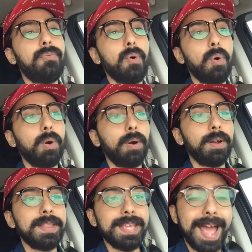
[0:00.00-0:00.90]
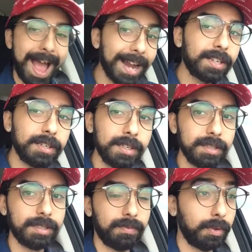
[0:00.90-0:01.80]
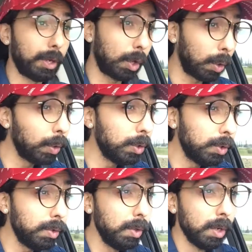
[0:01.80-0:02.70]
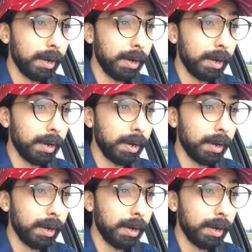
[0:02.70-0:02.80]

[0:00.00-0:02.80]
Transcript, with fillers: for the actors, for the crew,